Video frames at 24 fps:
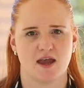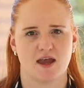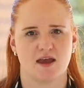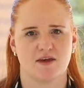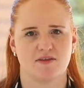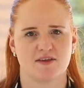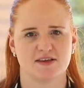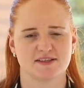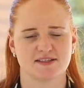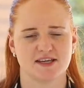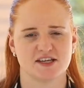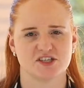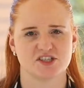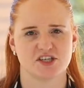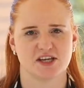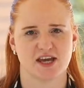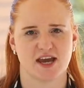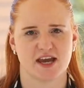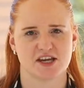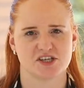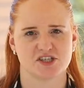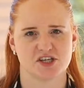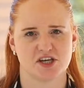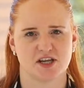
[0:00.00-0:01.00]
This
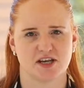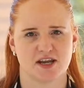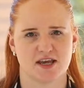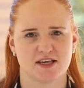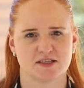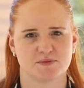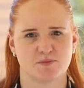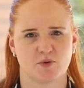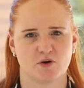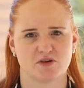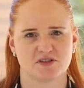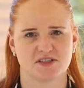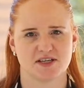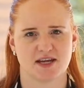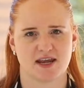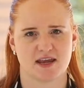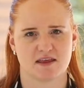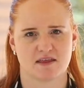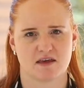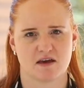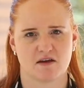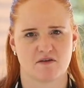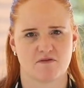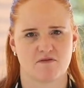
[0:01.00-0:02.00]
education is put
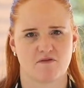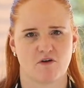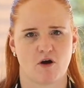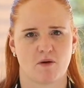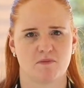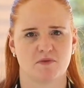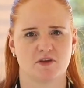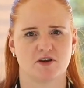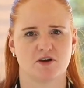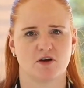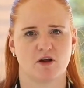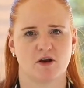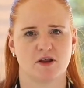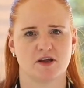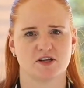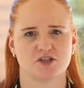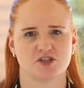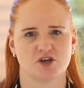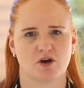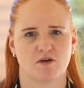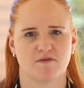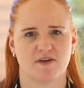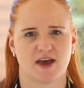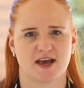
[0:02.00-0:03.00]
together from the
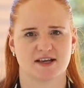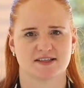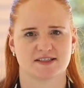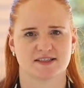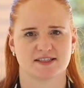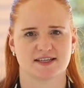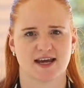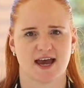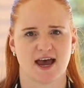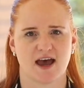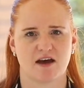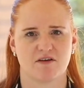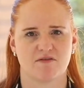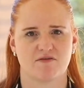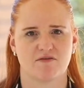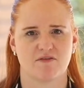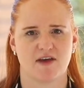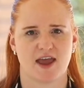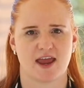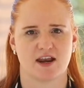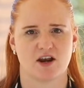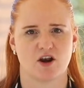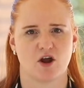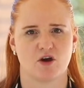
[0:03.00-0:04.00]
knowledge of our staff
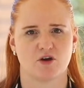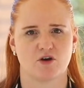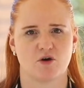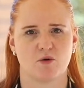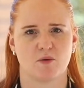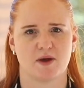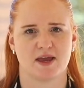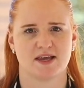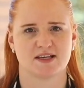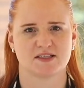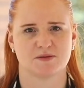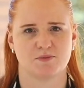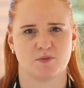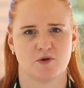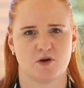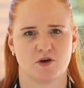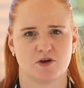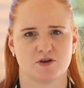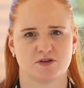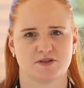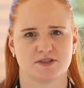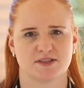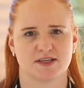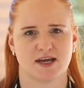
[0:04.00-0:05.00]
and local
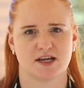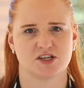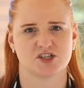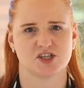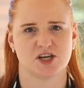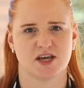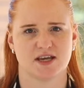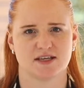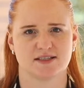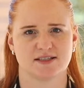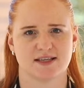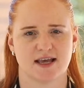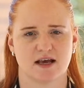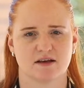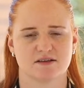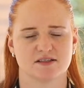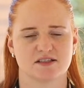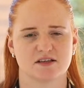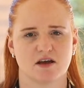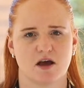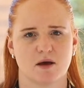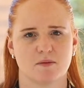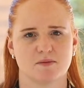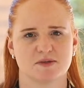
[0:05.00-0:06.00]
experts such as
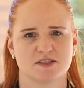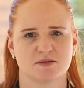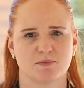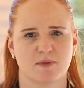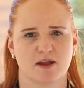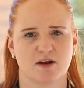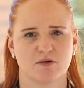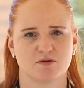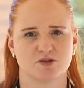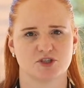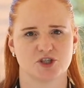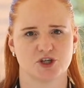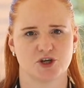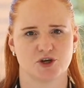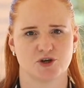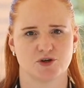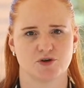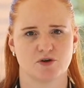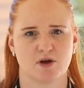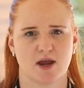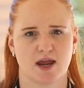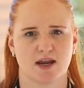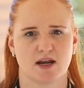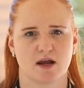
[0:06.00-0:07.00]
Alzheimer's
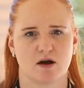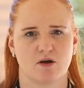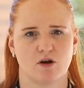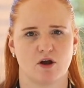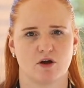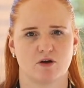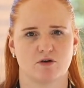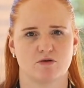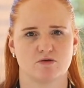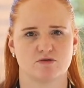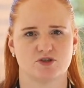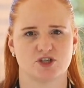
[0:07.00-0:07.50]
Manawatu and our local